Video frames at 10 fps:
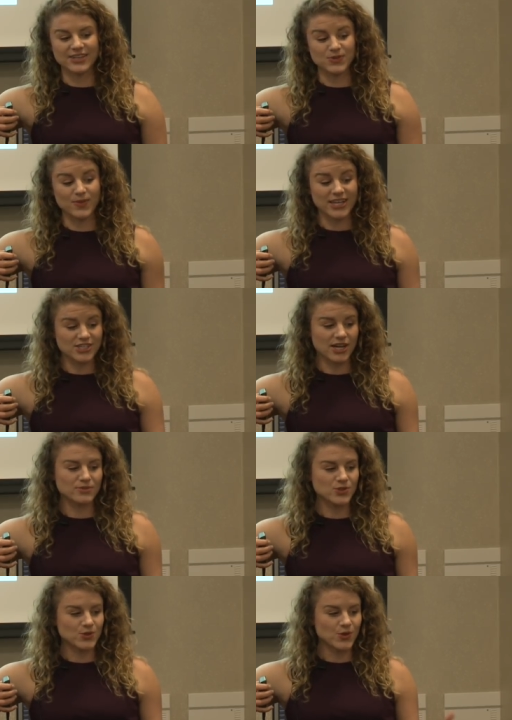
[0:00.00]
was my job
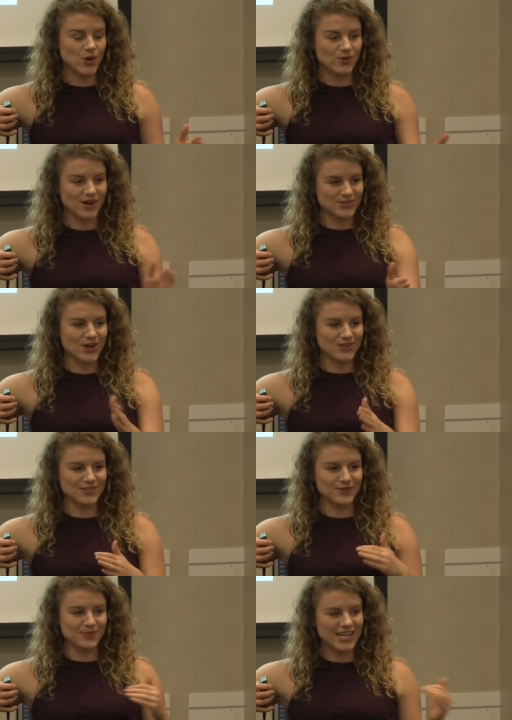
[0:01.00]
to go around to all
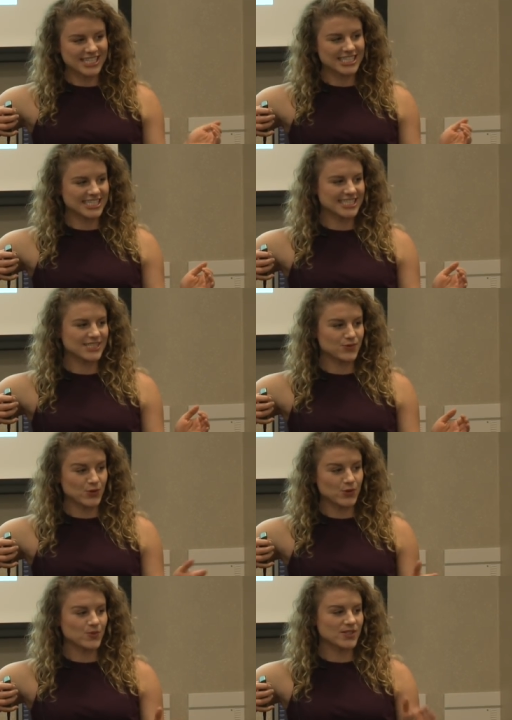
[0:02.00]
different patients'
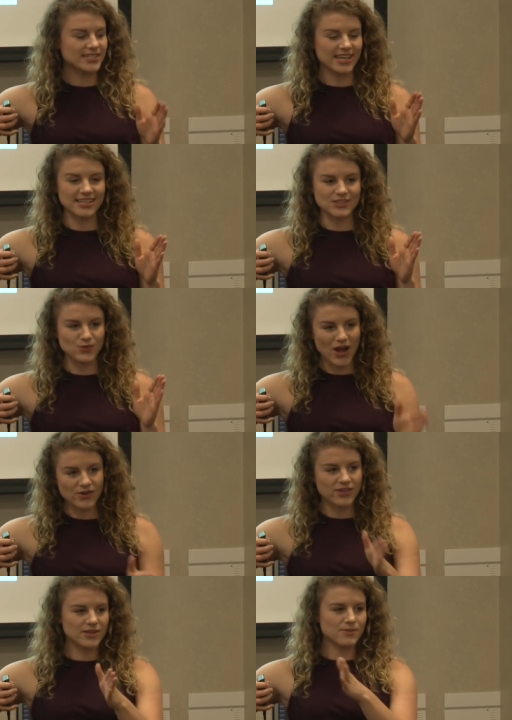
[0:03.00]
rooms and
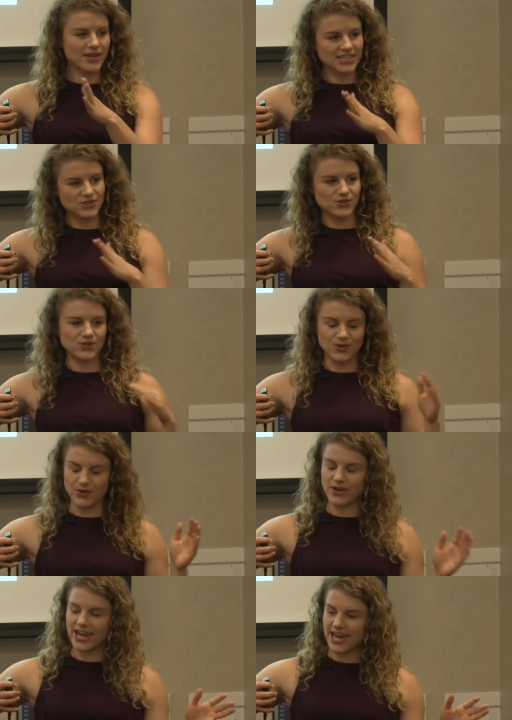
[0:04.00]
round on them and make sure they're doing
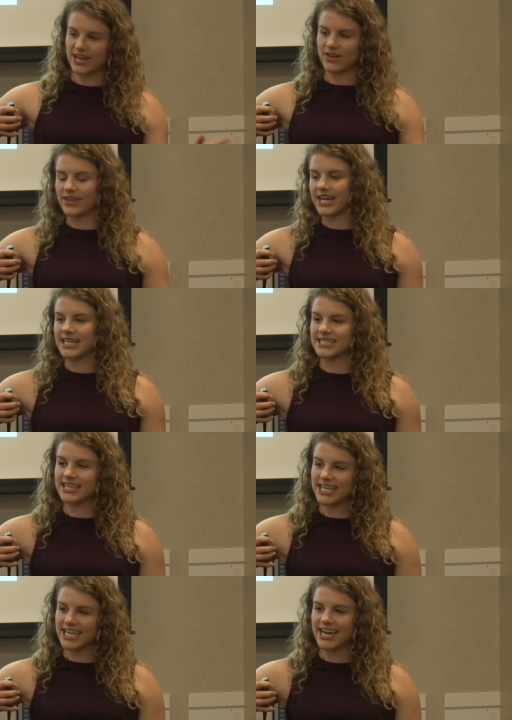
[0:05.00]
okay and all that kind of
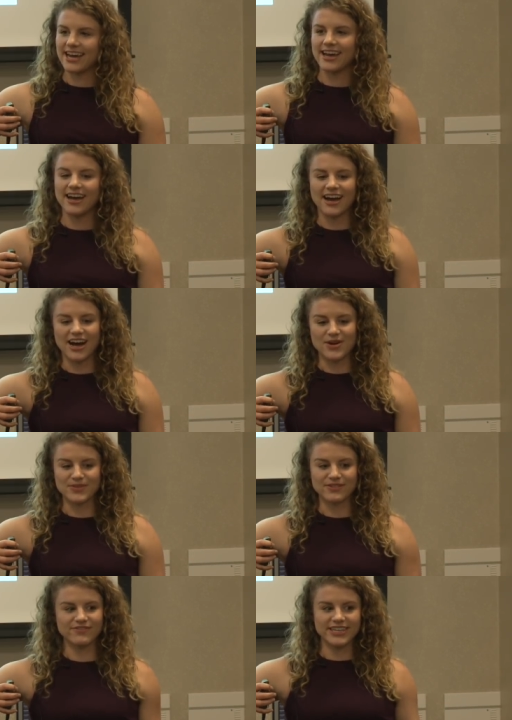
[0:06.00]
thing.
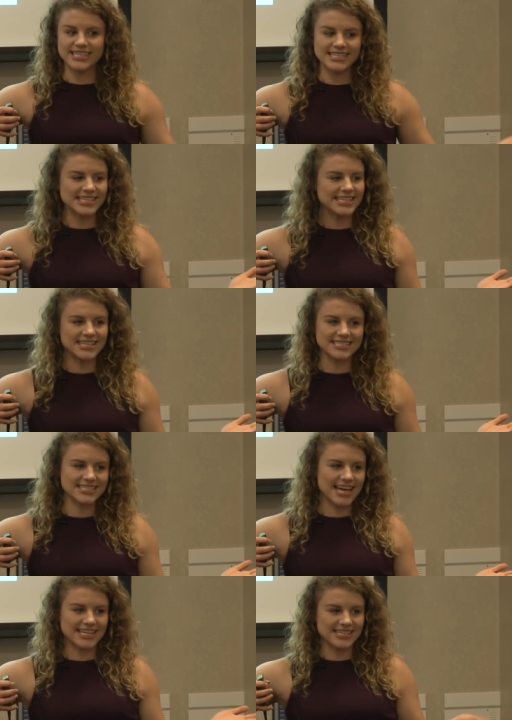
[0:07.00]
Conveniently, they
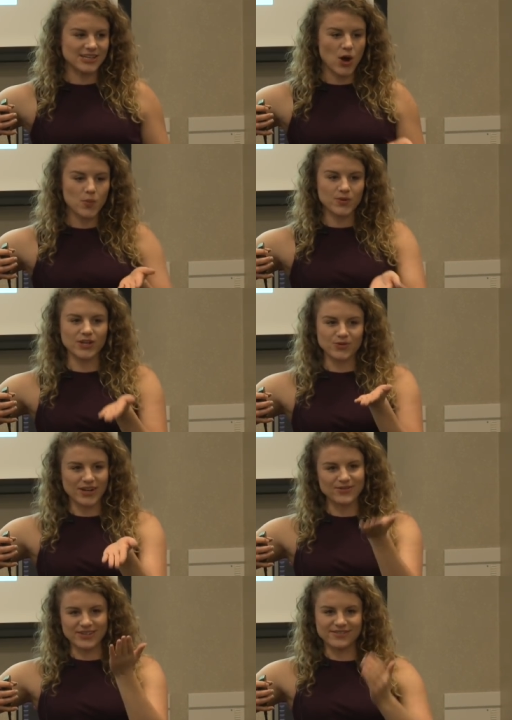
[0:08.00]
just had an opening
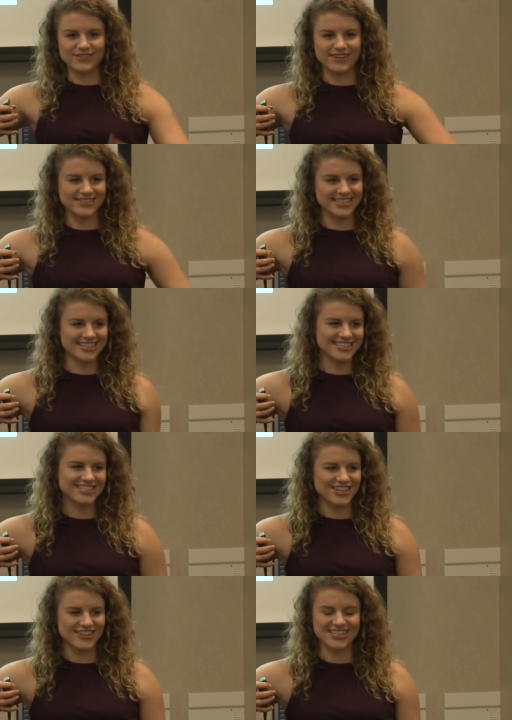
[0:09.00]
right whenever I was there,
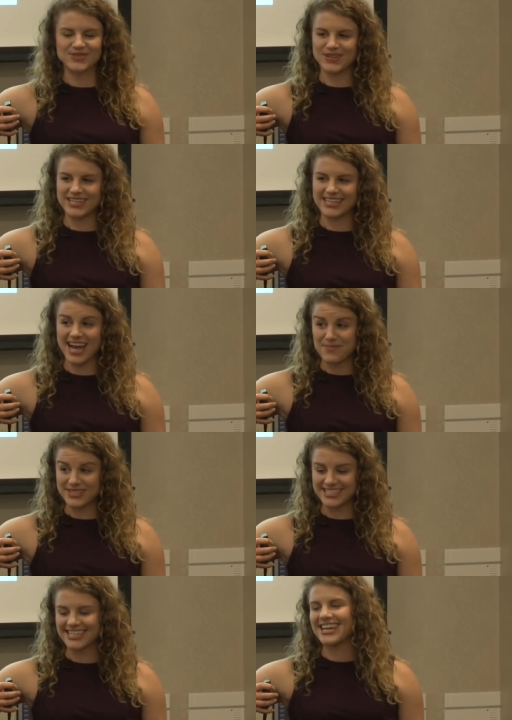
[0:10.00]
so that's what
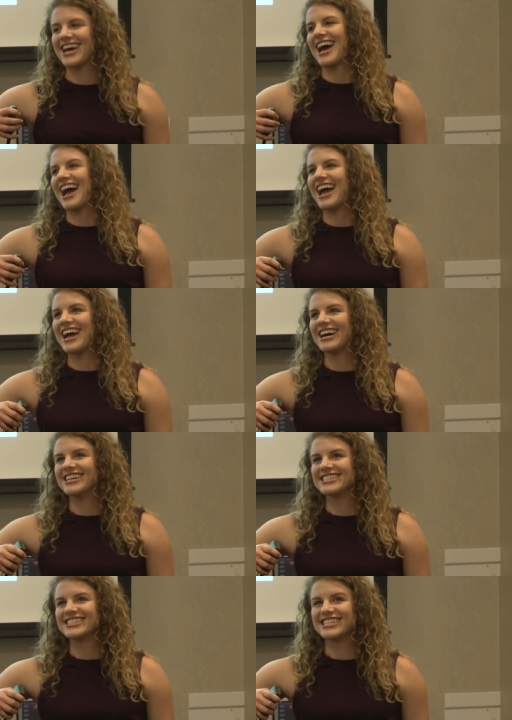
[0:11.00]
happened.
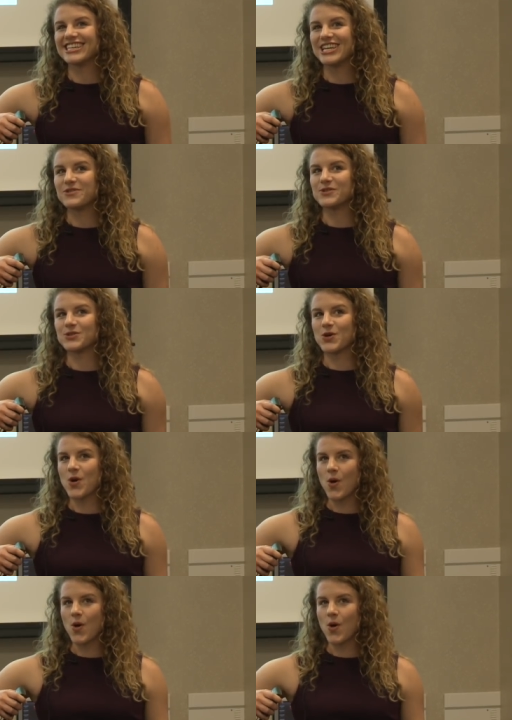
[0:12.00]
And it was